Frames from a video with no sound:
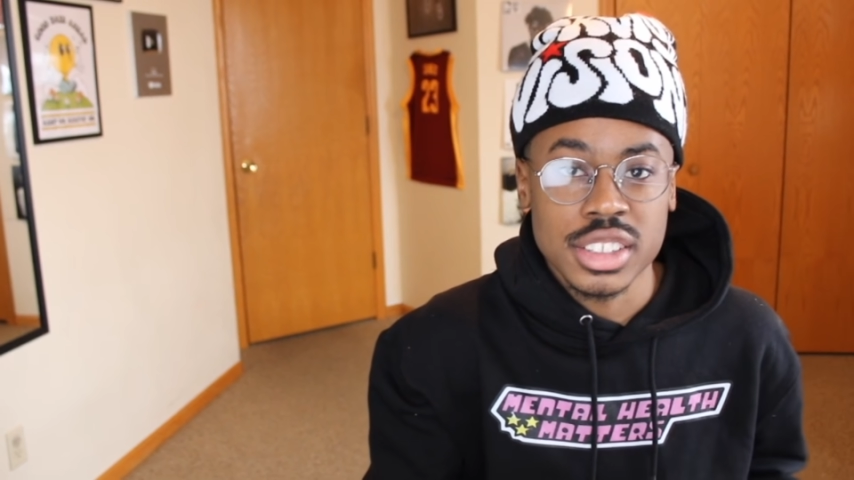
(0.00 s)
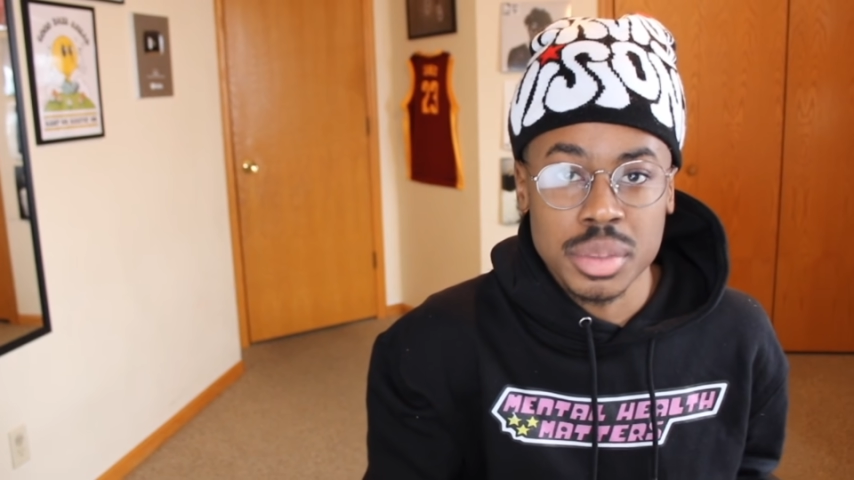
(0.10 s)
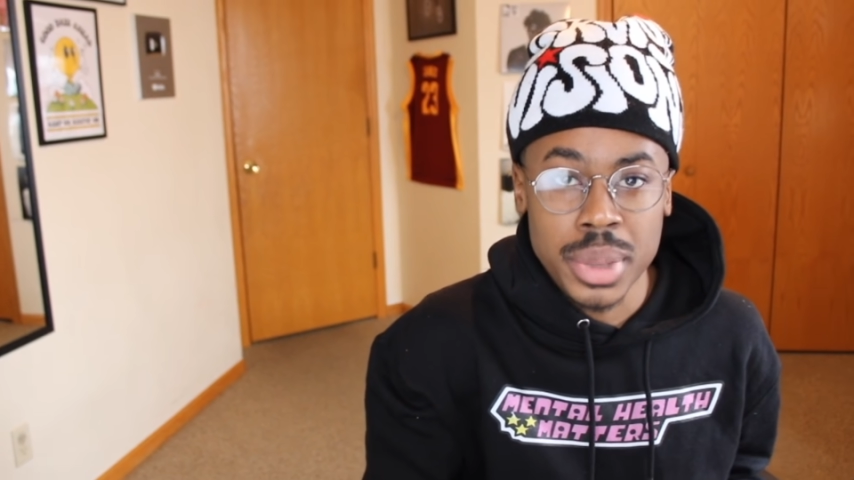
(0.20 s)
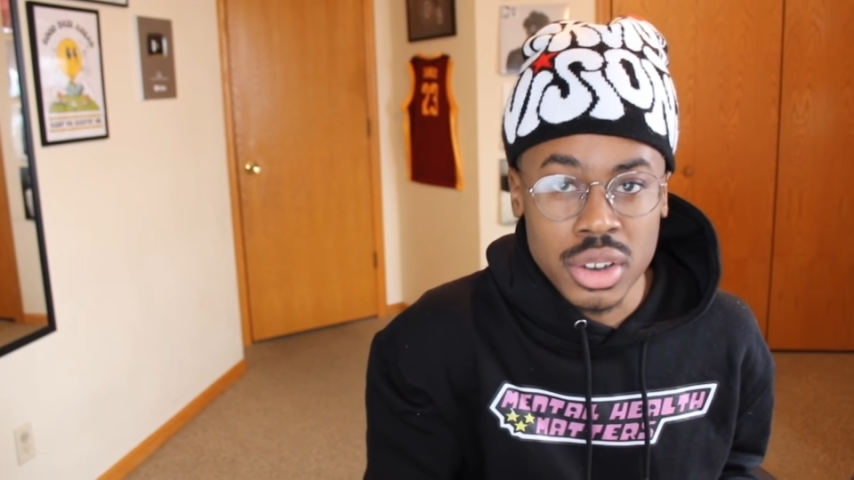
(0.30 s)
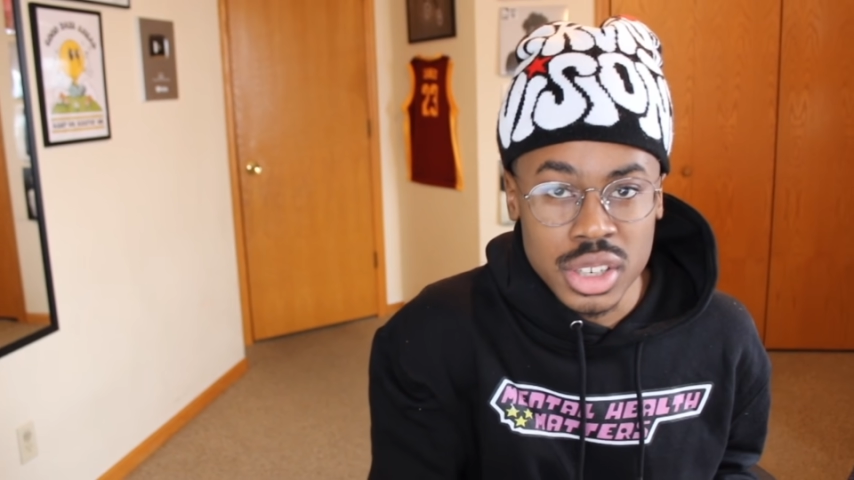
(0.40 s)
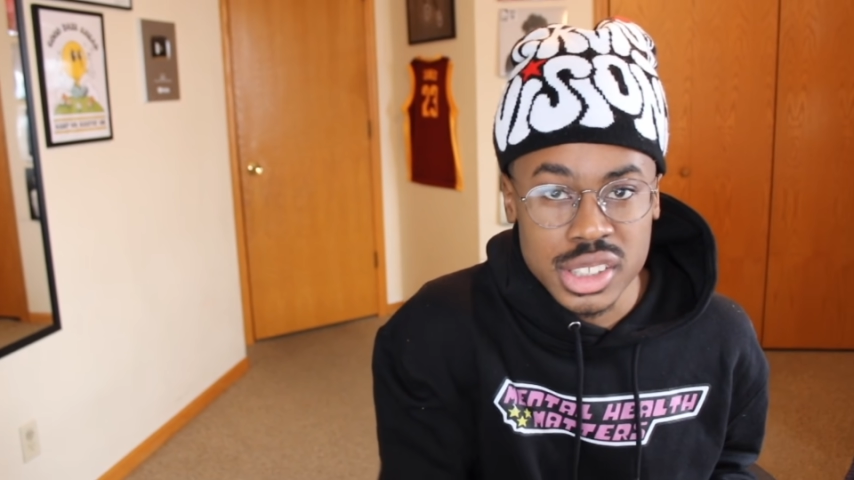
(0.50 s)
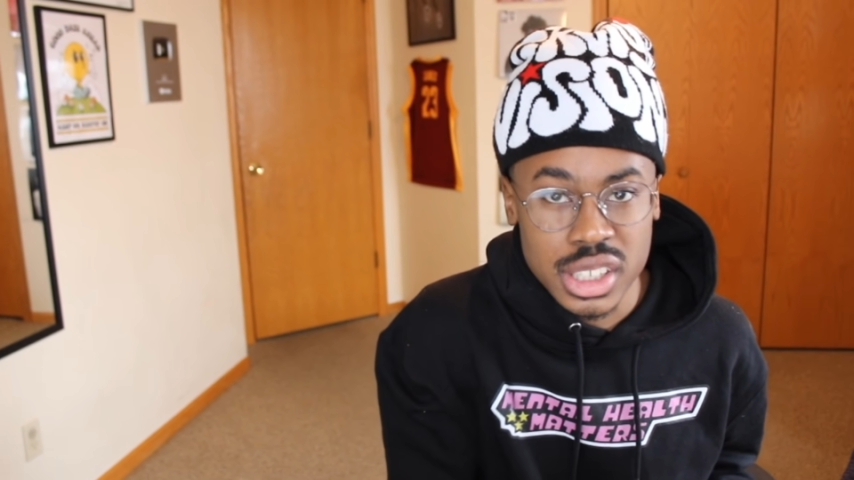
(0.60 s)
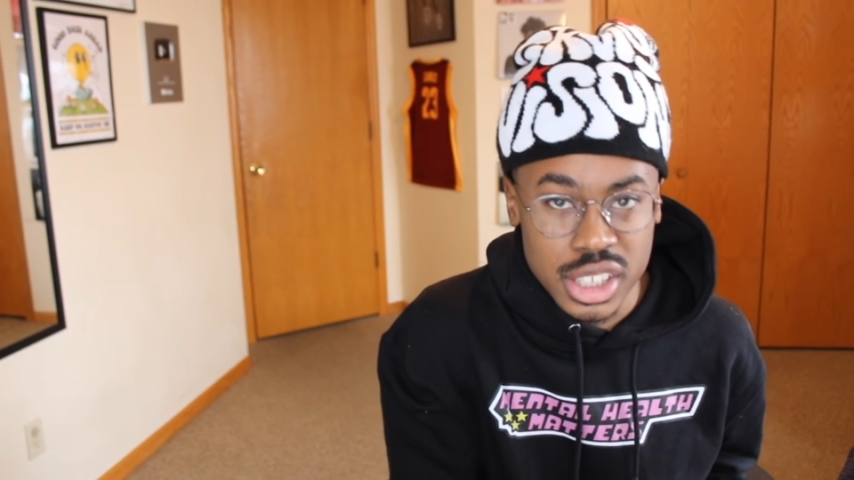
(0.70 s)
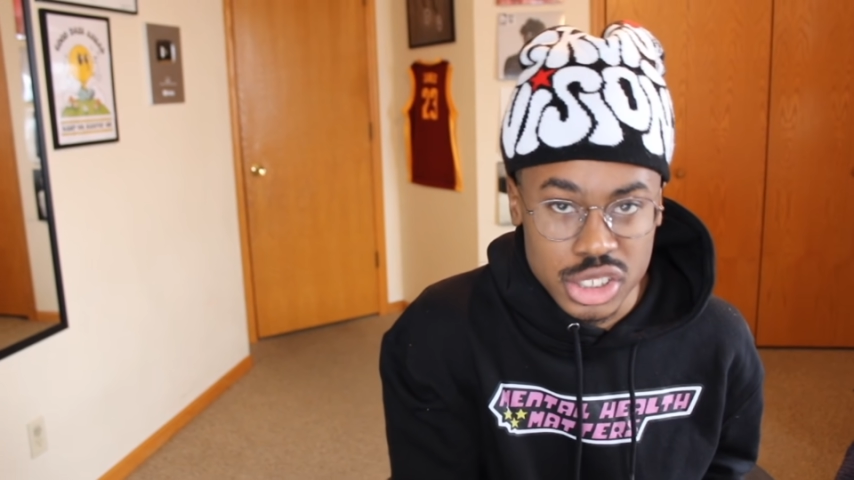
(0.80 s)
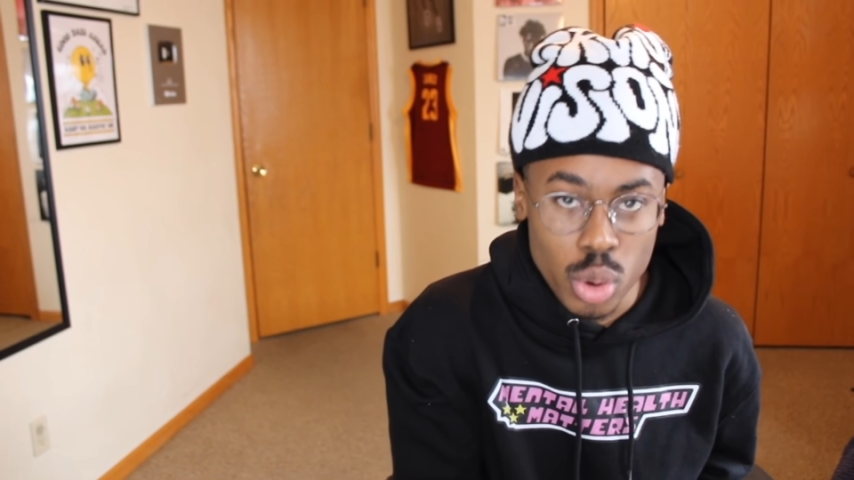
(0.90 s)
disabilities
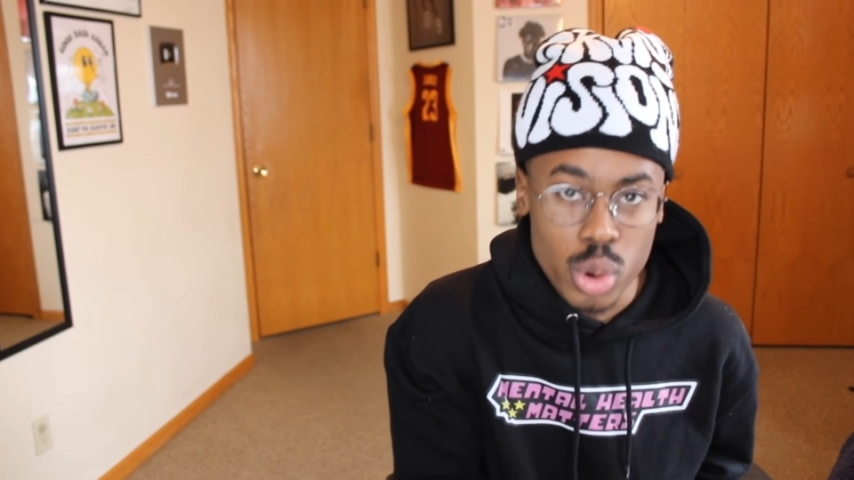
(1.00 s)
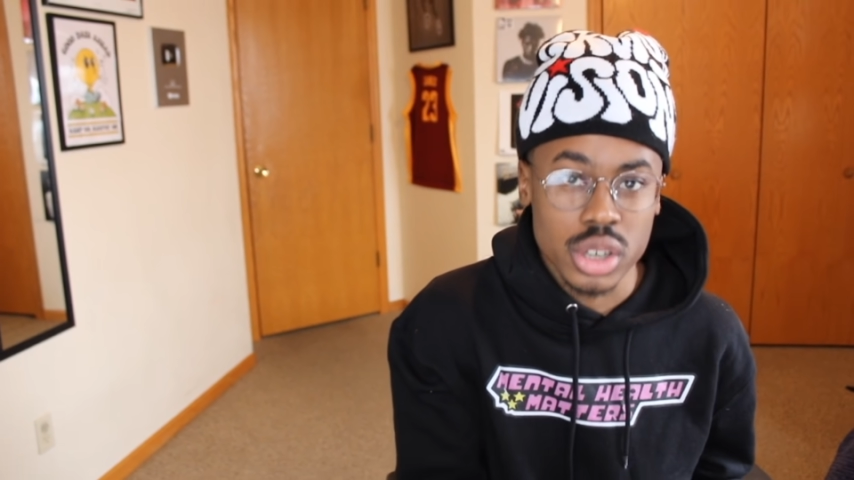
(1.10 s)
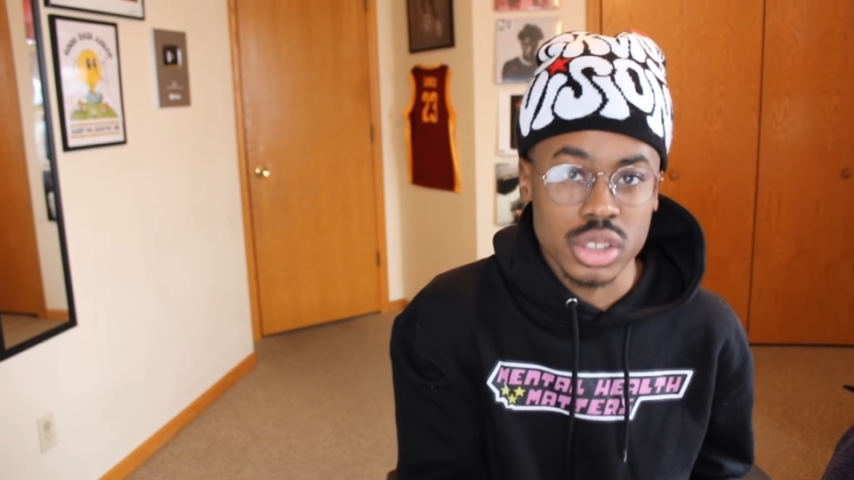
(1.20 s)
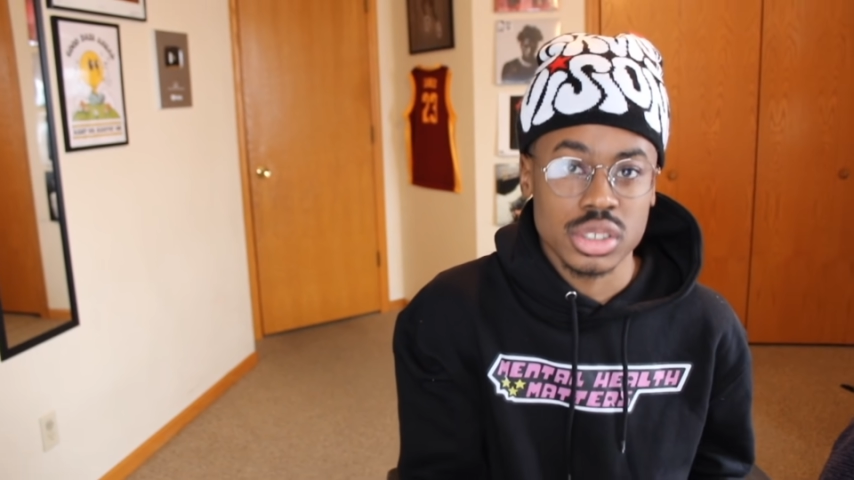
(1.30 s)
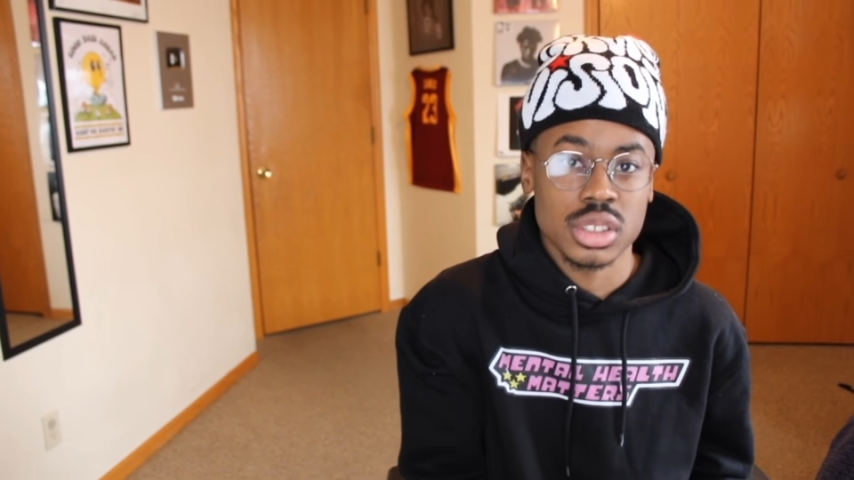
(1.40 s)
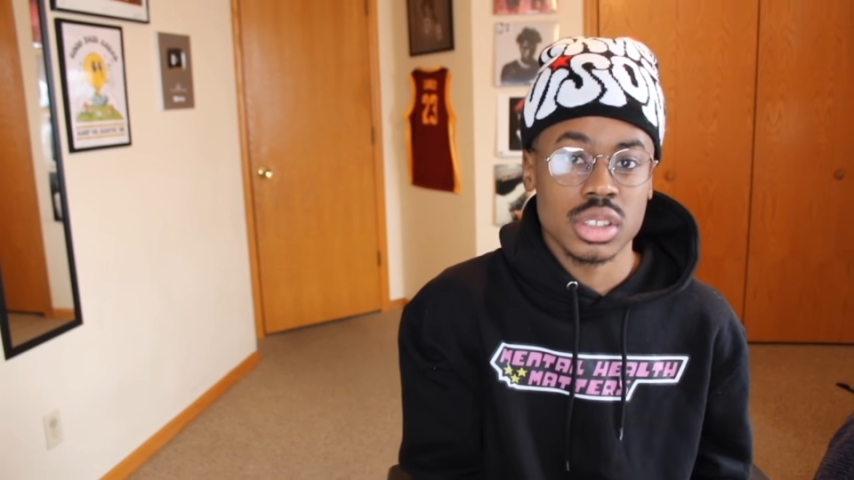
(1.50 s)
and disorders.